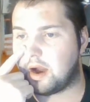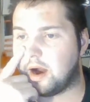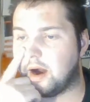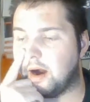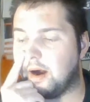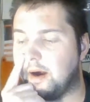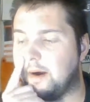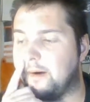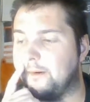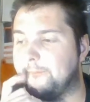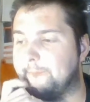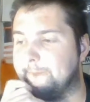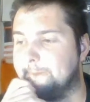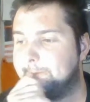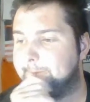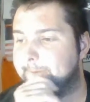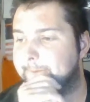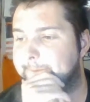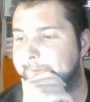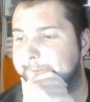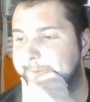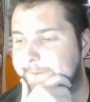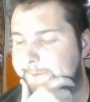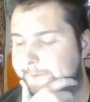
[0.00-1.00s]

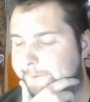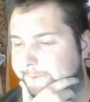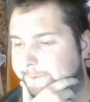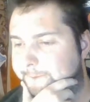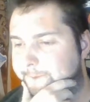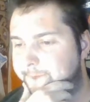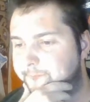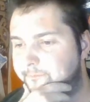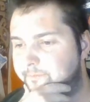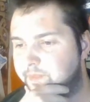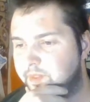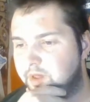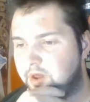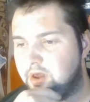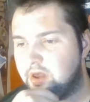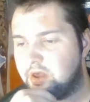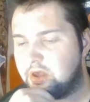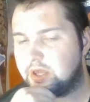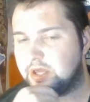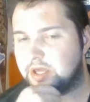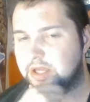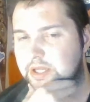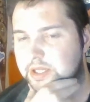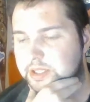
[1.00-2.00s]

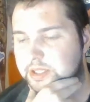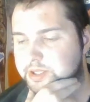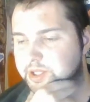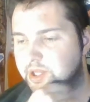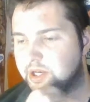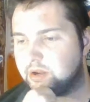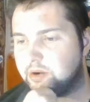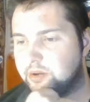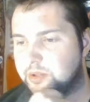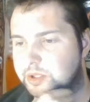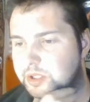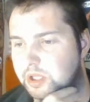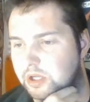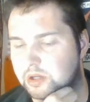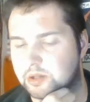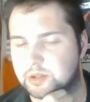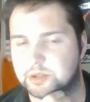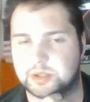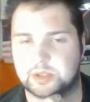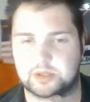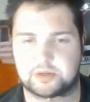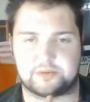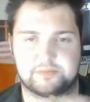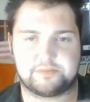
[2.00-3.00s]
Because I know
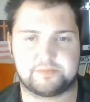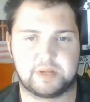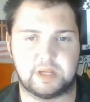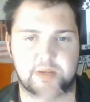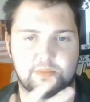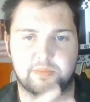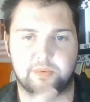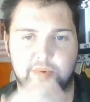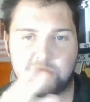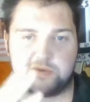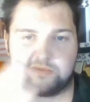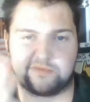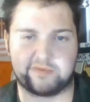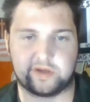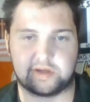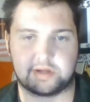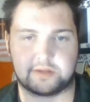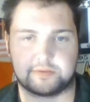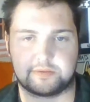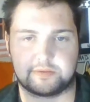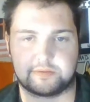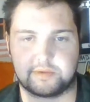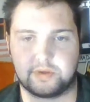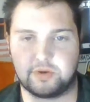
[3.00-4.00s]
certain people have
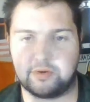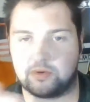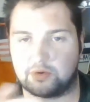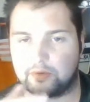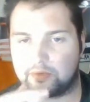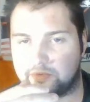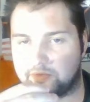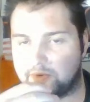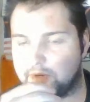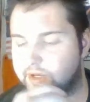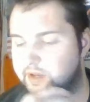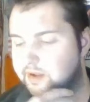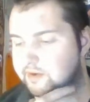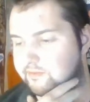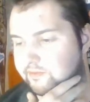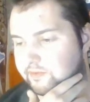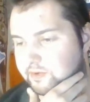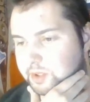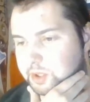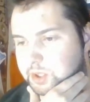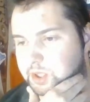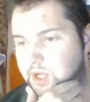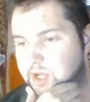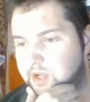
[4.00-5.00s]
like two or three
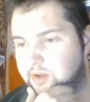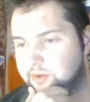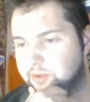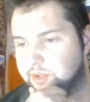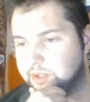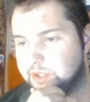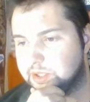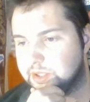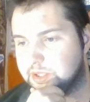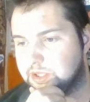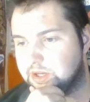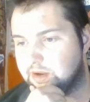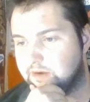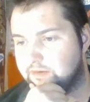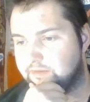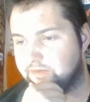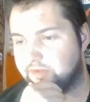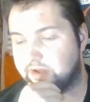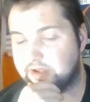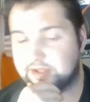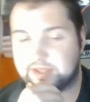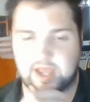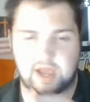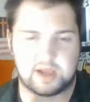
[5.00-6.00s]
different channels and
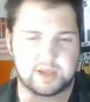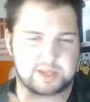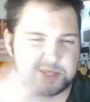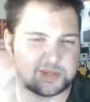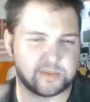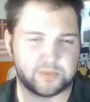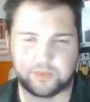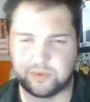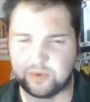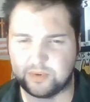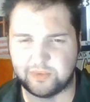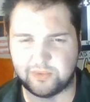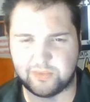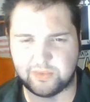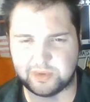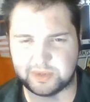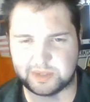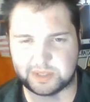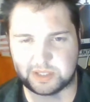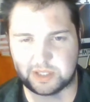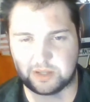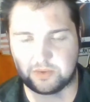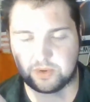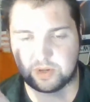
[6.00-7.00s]
stuff like that. So
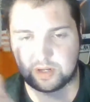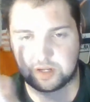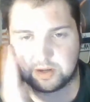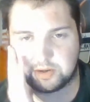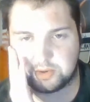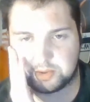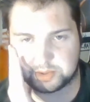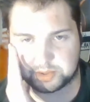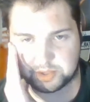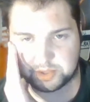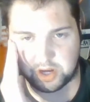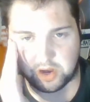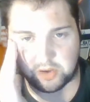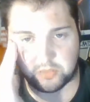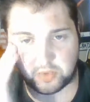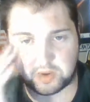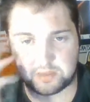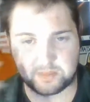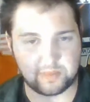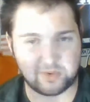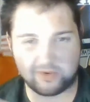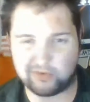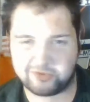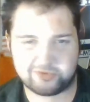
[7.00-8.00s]
we'll see what goes on.
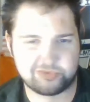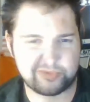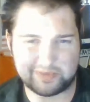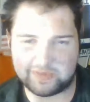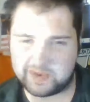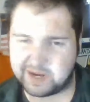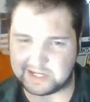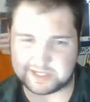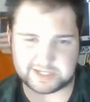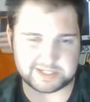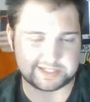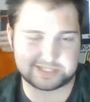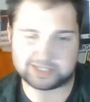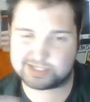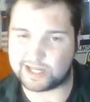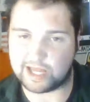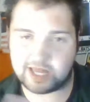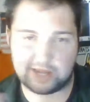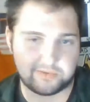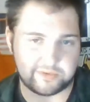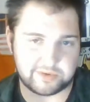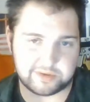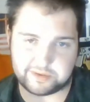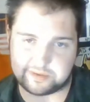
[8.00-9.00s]
We might just
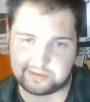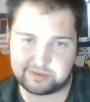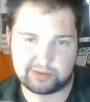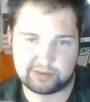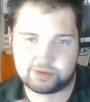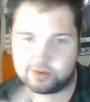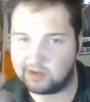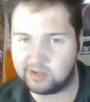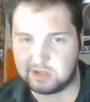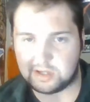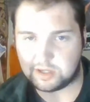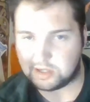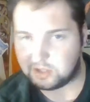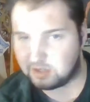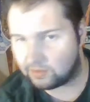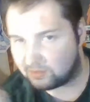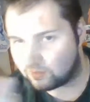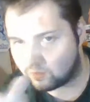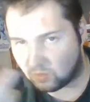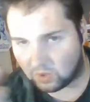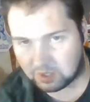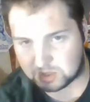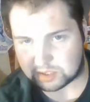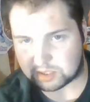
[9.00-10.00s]
stay with
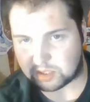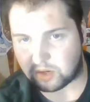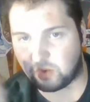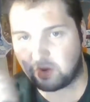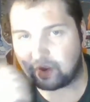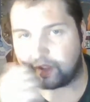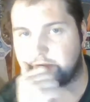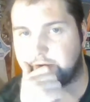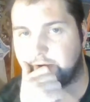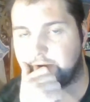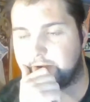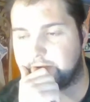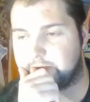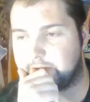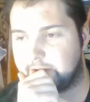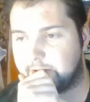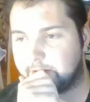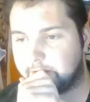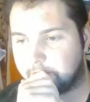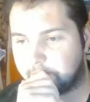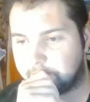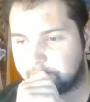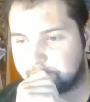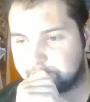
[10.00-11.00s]
what's going on
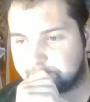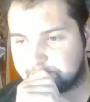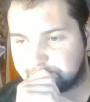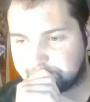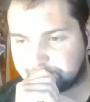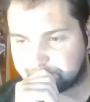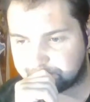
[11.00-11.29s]
here.